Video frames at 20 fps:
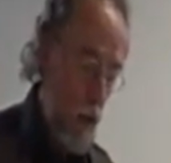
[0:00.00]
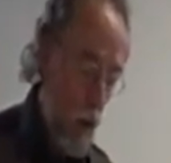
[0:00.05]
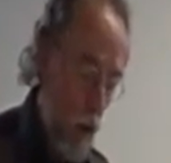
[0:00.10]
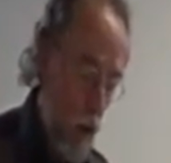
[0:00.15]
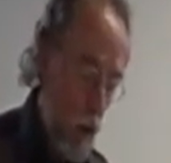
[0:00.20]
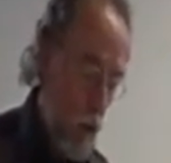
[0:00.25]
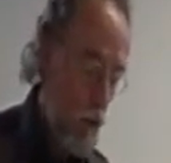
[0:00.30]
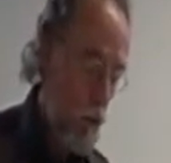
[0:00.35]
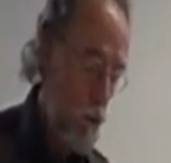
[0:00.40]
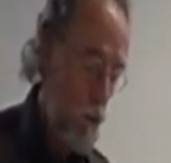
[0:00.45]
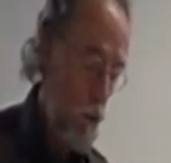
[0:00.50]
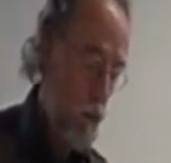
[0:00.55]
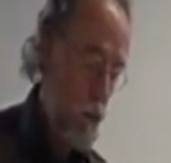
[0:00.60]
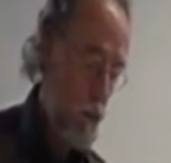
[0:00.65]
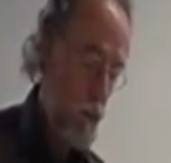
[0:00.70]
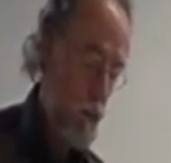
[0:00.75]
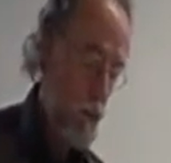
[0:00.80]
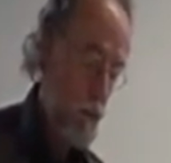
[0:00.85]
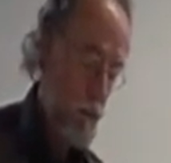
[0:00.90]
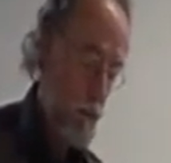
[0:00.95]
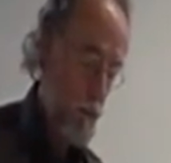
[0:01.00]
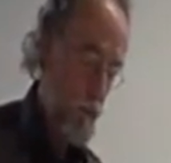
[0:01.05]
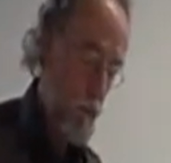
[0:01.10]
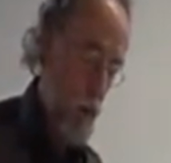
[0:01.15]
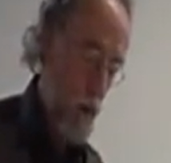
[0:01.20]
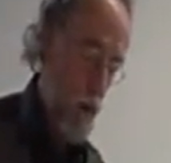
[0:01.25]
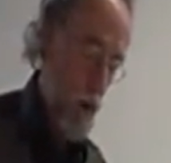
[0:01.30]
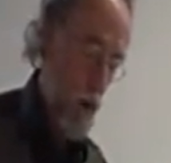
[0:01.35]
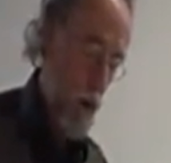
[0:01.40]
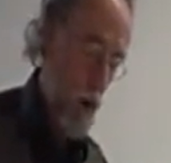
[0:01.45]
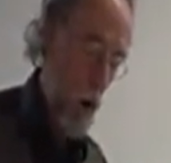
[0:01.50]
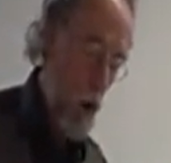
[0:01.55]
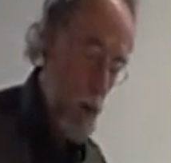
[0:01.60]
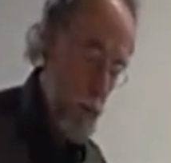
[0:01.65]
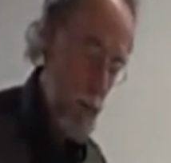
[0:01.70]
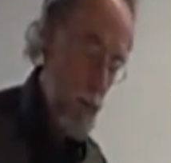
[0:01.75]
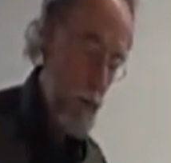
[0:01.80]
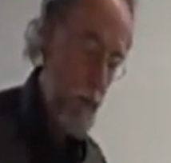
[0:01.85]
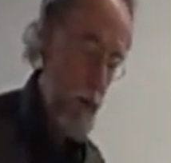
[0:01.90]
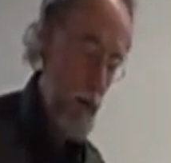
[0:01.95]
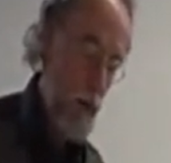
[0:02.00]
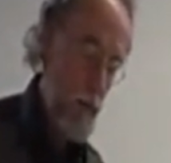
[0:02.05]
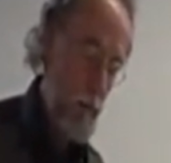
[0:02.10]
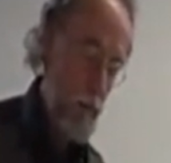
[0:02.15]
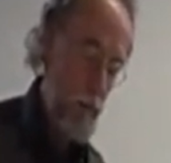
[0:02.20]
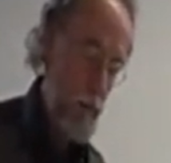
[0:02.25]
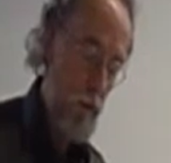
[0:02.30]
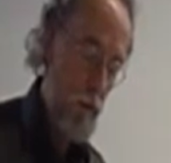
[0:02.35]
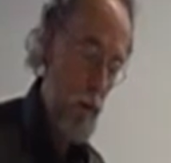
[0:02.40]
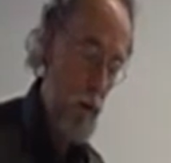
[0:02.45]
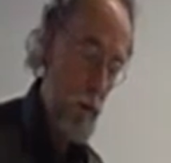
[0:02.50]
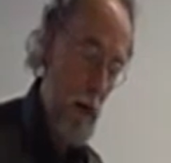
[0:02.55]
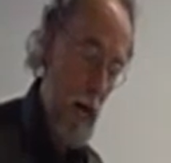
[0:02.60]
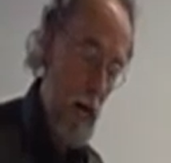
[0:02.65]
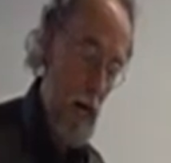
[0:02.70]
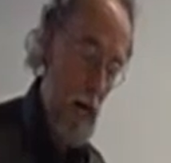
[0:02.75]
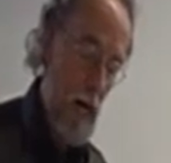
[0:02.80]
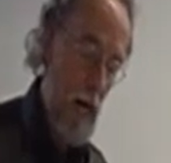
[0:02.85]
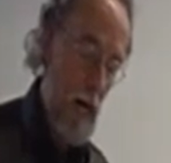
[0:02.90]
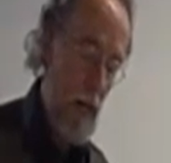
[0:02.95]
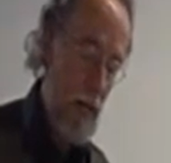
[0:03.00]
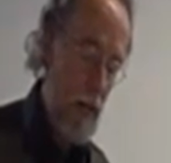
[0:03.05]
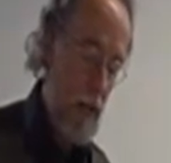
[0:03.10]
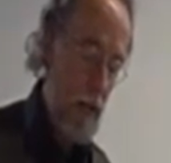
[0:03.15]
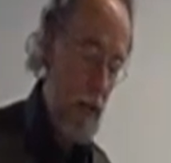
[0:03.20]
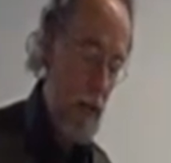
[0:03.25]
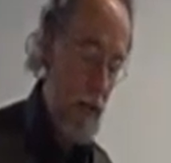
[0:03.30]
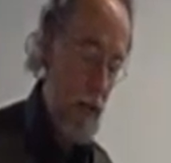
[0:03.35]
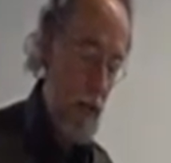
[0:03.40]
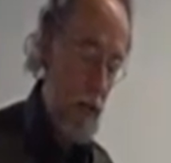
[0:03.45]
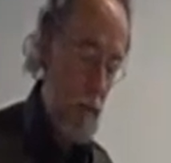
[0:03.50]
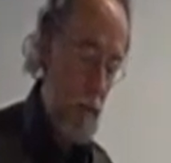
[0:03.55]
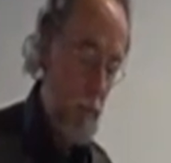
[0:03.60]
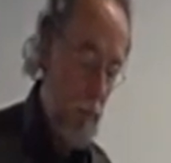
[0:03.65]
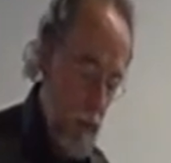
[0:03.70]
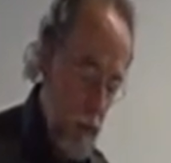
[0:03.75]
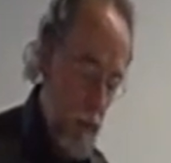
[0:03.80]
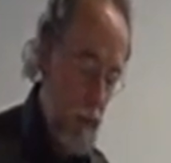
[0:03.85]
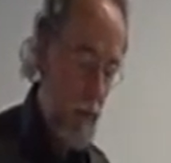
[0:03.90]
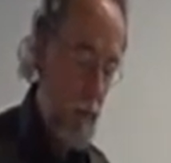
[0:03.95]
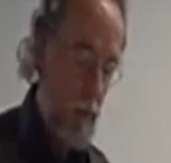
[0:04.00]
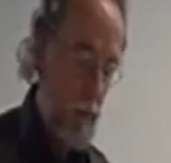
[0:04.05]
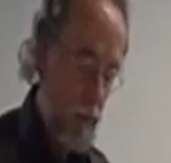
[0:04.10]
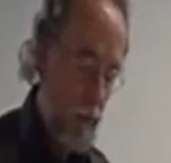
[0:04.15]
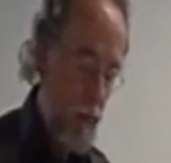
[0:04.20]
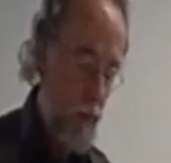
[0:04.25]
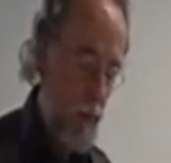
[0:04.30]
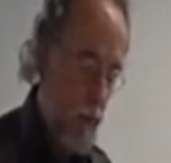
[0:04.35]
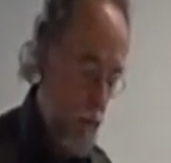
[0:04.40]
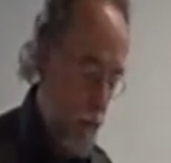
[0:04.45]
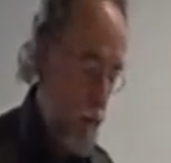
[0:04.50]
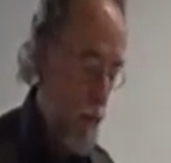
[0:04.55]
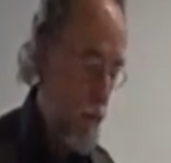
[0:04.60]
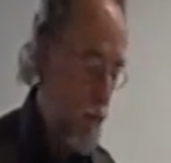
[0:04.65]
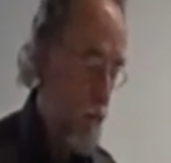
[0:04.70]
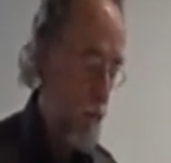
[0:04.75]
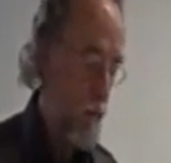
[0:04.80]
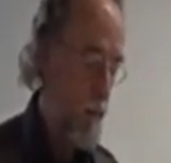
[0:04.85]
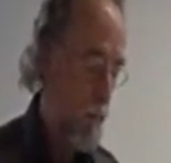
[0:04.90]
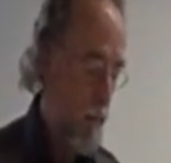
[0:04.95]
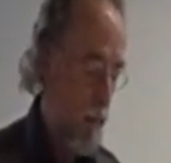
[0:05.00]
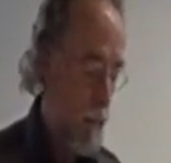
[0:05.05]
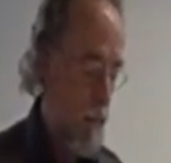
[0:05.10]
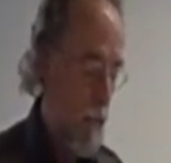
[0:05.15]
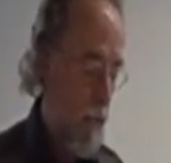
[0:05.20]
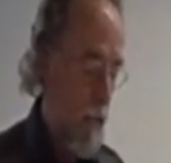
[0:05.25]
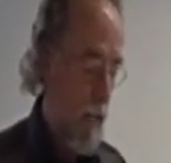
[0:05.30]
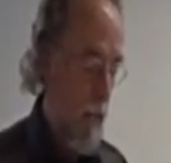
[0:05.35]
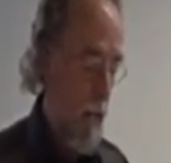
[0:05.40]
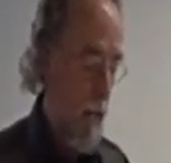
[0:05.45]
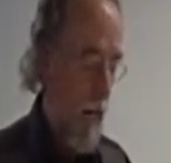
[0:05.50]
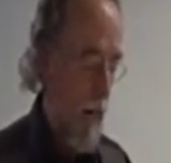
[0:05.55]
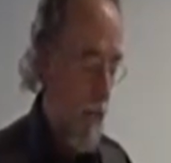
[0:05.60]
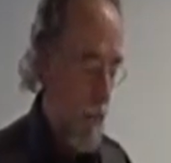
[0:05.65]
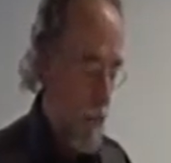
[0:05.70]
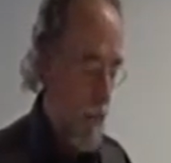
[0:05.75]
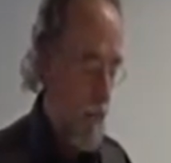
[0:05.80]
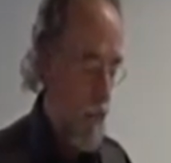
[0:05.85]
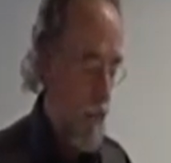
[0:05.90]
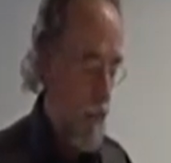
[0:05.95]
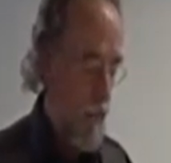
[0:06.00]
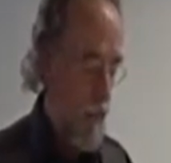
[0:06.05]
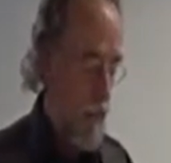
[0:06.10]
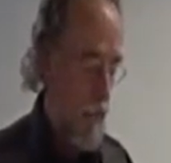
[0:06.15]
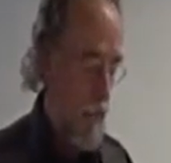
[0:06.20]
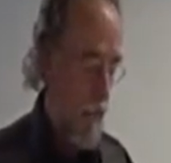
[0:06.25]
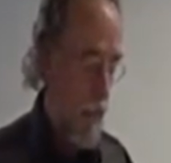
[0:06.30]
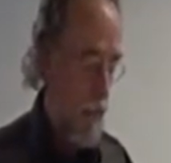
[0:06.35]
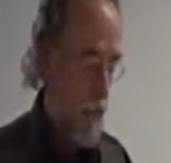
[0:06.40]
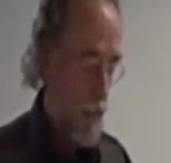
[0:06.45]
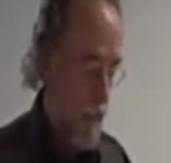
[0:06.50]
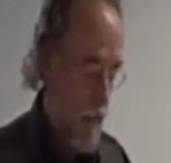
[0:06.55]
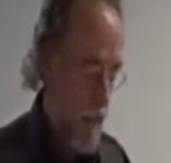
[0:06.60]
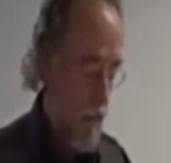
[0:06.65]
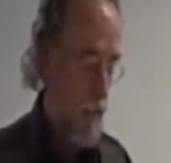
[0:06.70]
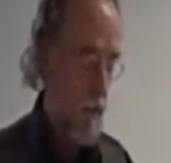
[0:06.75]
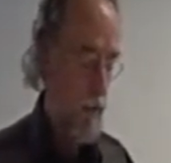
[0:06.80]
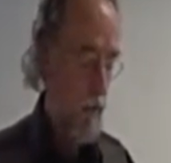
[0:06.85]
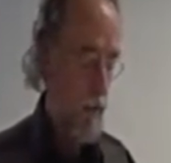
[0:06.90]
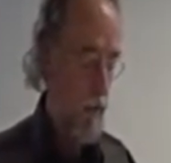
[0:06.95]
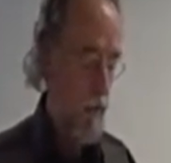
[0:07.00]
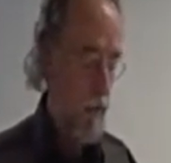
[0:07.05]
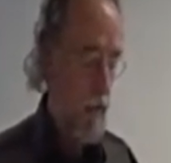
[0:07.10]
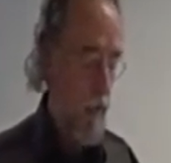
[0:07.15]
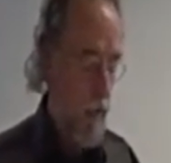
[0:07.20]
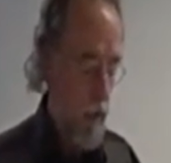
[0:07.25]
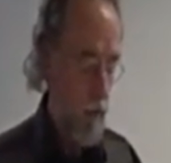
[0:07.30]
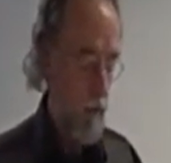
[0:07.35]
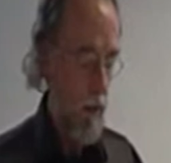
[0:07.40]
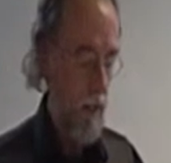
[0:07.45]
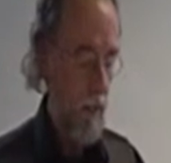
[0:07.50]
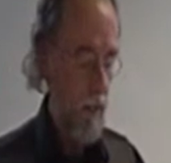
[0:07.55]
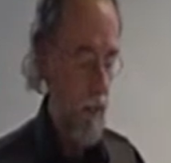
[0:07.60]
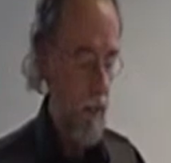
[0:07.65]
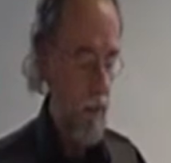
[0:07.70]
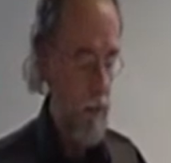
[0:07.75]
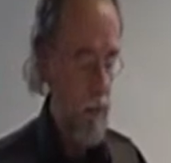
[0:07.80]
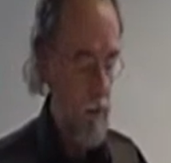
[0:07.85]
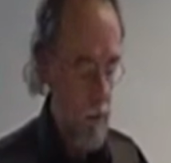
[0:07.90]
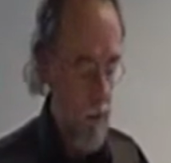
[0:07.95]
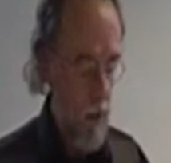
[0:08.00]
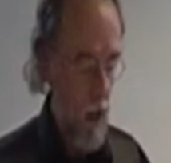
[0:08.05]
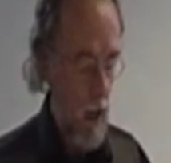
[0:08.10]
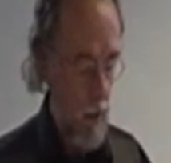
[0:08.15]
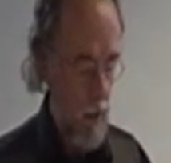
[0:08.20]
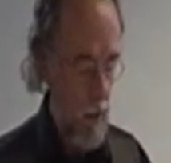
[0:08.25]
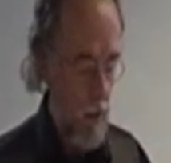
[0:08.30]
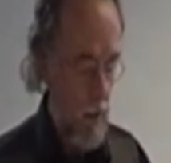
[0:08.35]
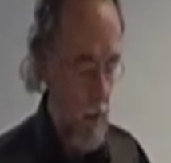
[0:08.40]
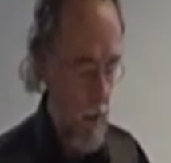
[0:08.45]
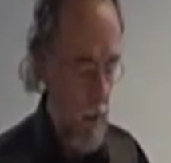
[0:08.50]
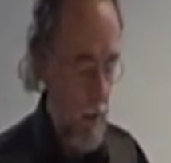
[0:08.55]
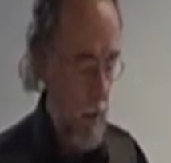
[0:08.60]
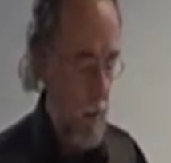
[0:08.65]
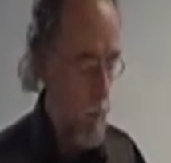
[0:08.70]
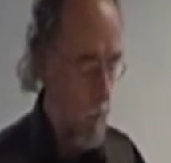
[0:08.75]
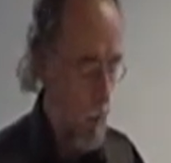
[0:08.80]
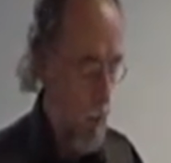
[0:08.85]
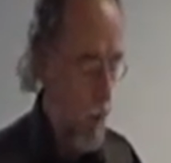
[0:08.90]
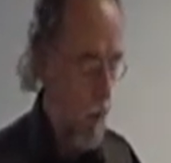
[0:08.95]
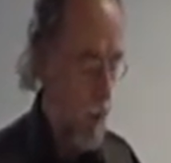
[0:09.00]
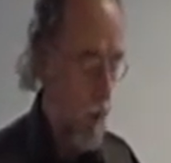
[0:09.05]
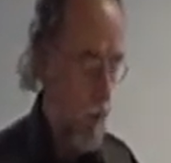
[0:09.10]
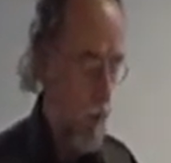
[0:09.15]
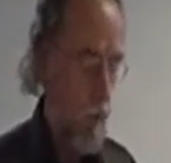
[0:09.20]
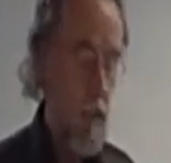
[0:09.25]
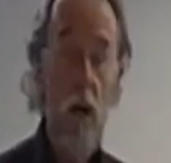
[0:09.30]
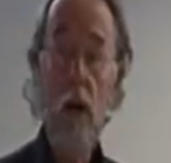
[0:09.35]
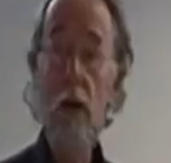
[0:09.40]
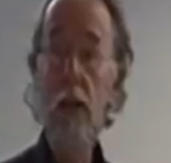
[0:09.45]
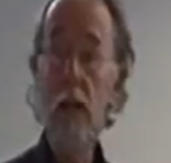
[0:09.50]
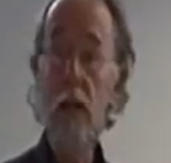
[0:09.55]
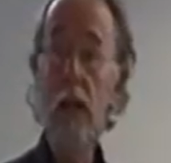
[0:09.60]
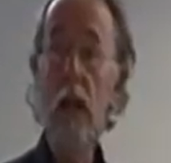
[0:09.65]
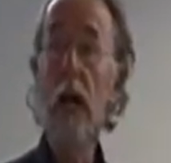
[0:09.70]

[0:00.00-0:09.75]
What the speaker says: whole world opens up before my eyes merely because in front of me I see irregular dark green embroidery on a